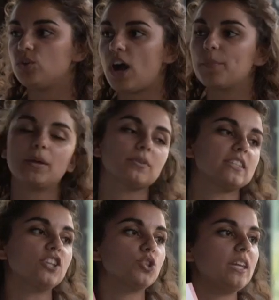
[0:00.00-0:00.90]
I'll be able to
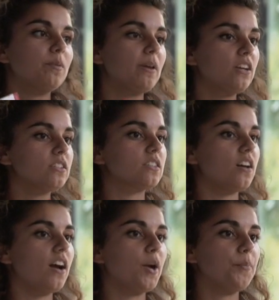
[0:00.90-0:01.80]
send you emails
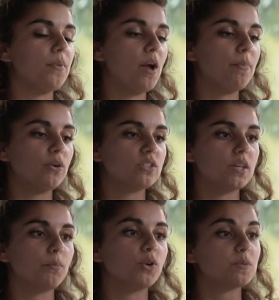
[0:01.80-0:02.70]
um, about
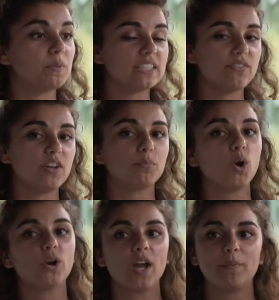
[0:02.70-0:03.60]
some more specific
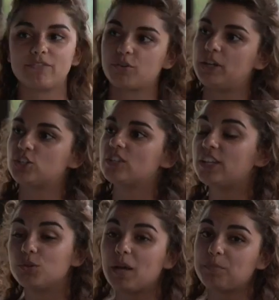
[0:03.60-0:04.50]
program information that
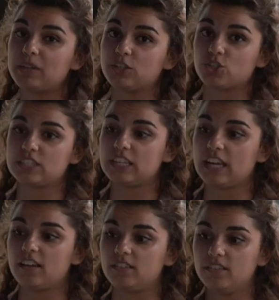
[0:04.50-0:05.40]
you might be interested
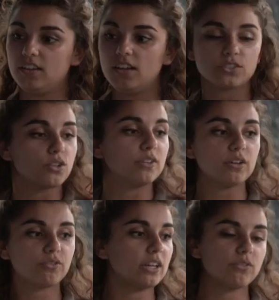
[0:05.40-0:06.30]
in. So feel
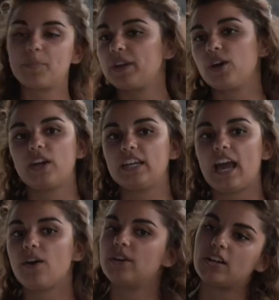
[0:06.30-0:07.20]
free to rip it out right
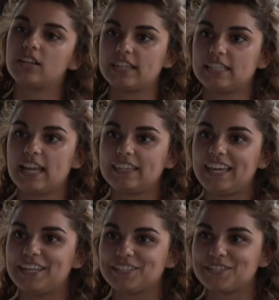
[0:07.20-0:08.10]
now and I'll collect it at the
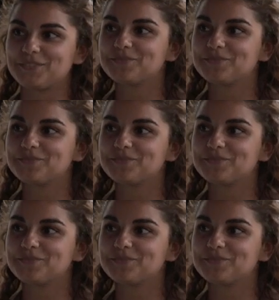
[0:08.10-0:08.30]
end.